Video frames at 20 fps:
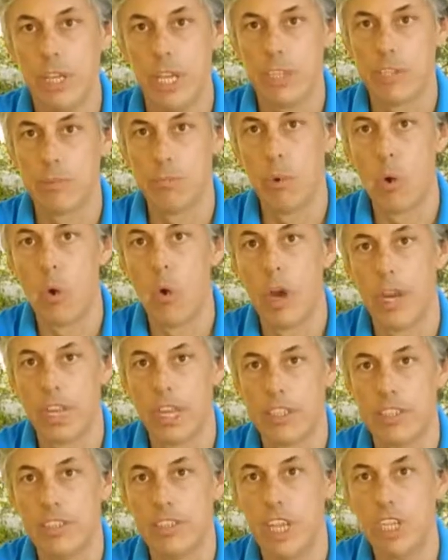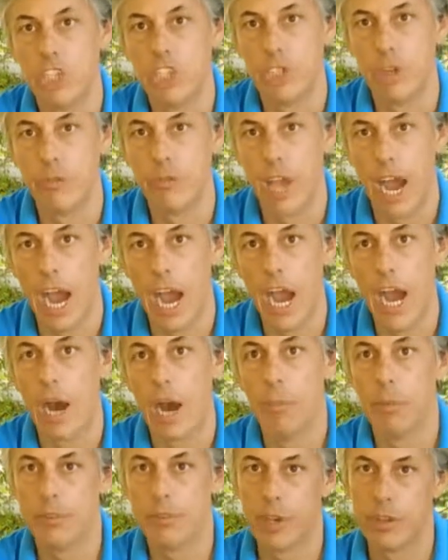is more an extension of your
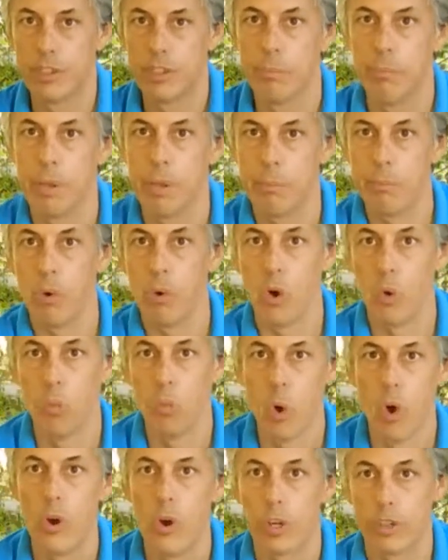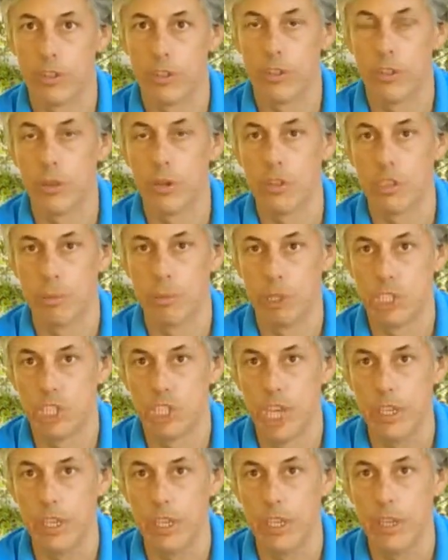arm, so it's a bit more work to use a
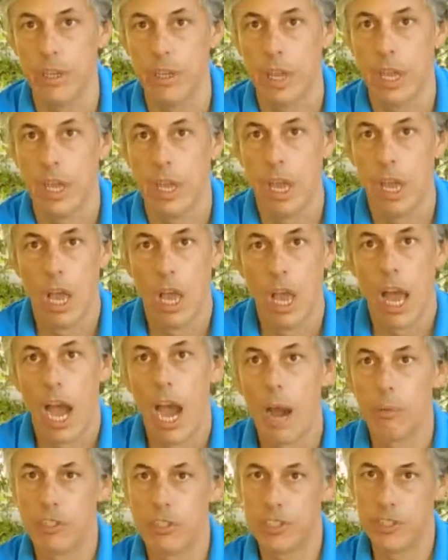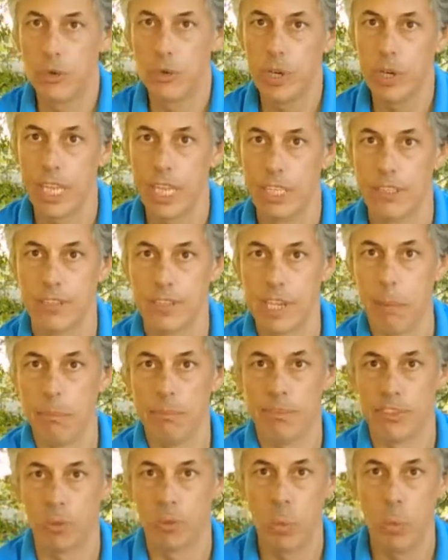machete. You still get some
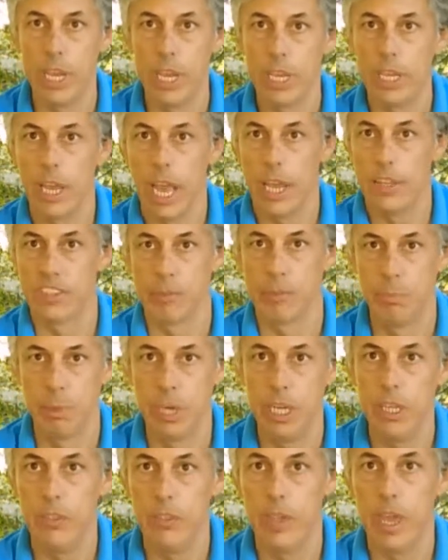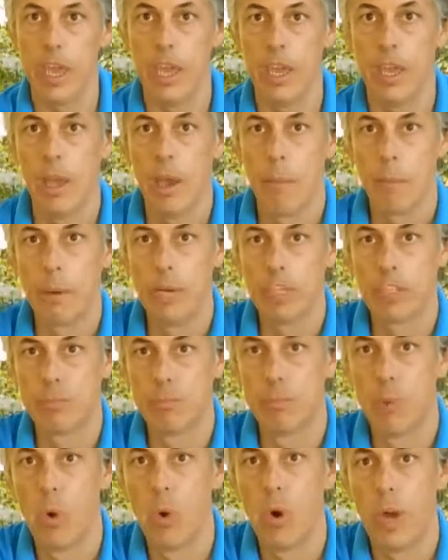swing and speed there, but it's
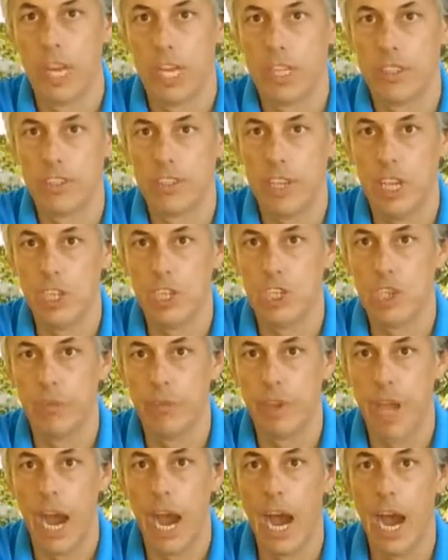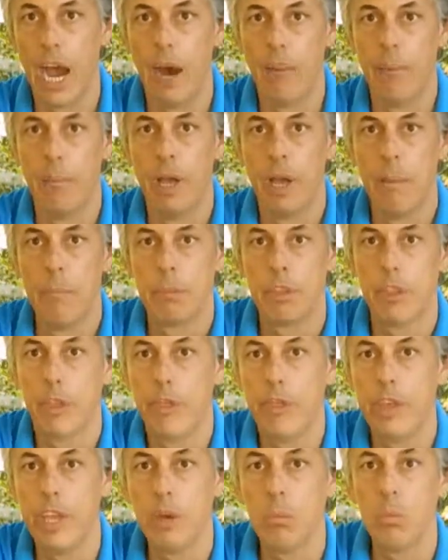more an extension of your arm. But the
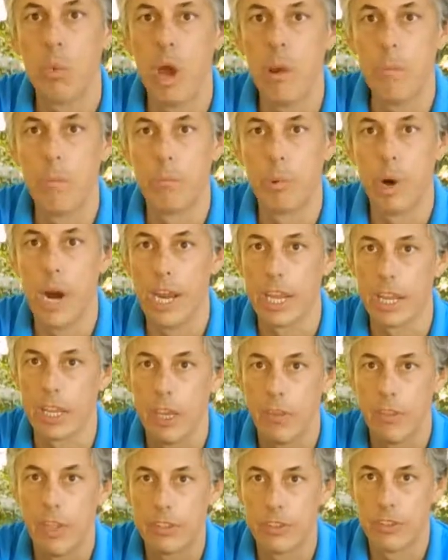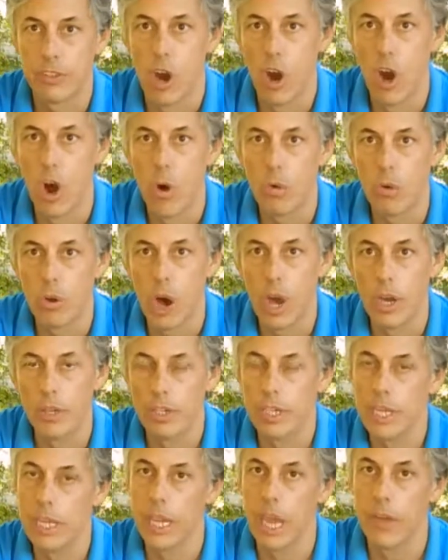thing won't break. That's the whole
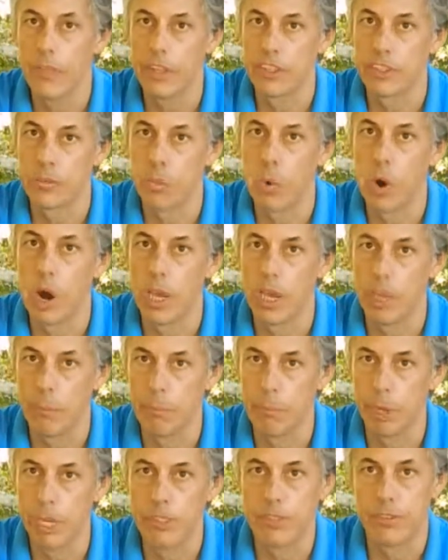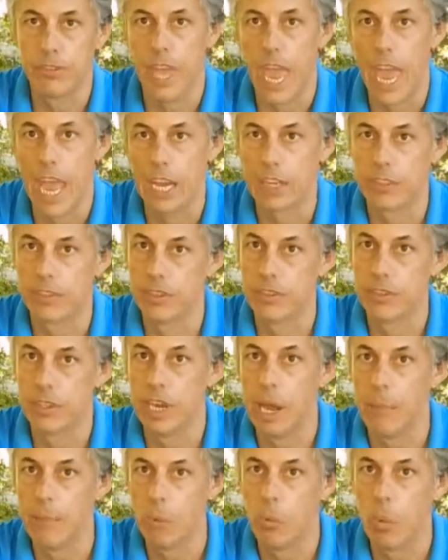idea, and that's why it beats the axe into
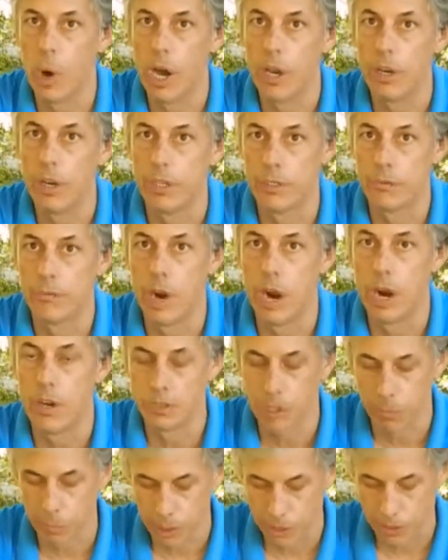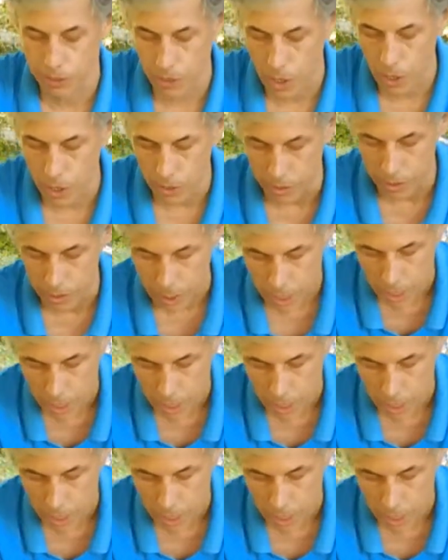number 1 as far as I'm concerned.